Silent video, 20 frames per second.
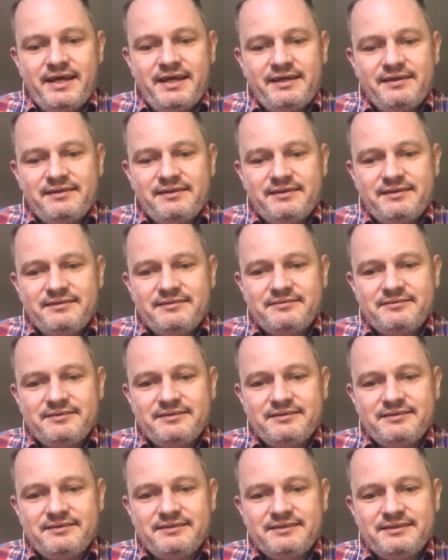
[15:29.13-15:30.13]
I don't
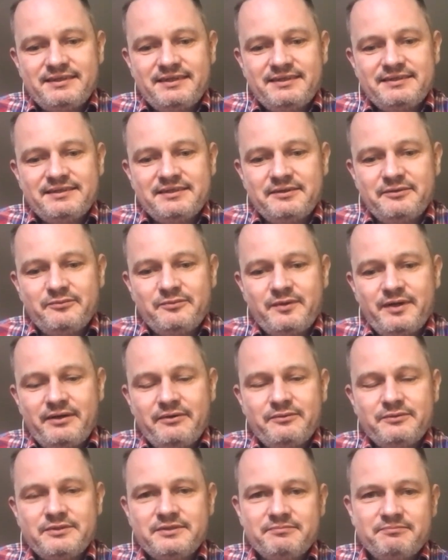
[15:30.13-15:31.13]
know,
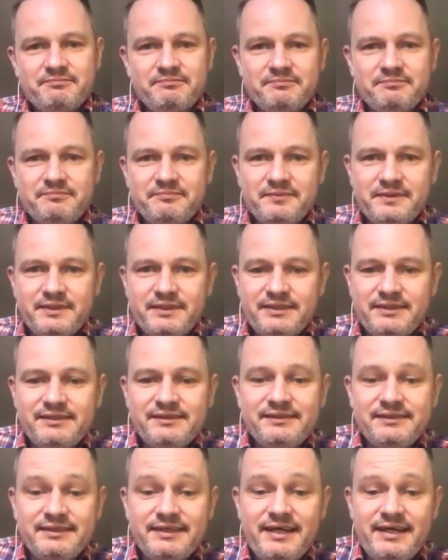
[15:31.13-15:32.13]
Wales.
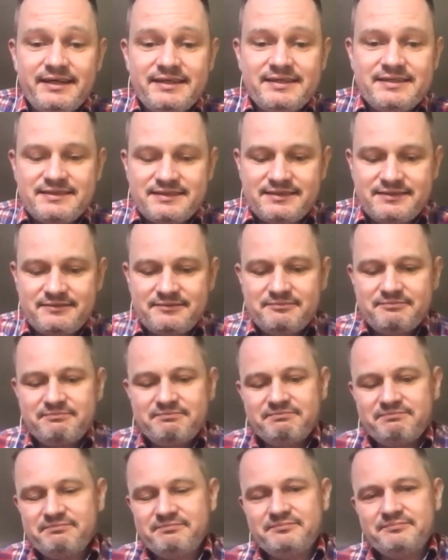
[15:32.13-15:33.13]
Yeah,
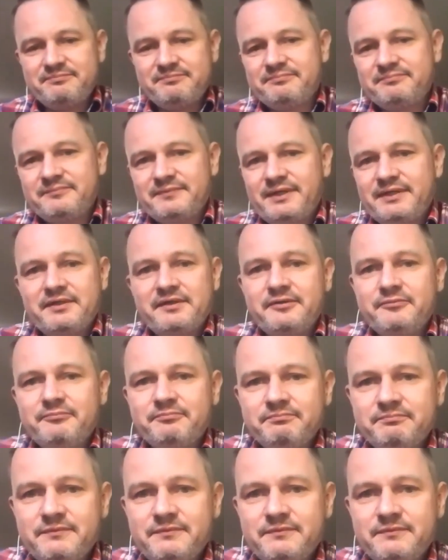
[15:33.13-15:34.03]
I don't know.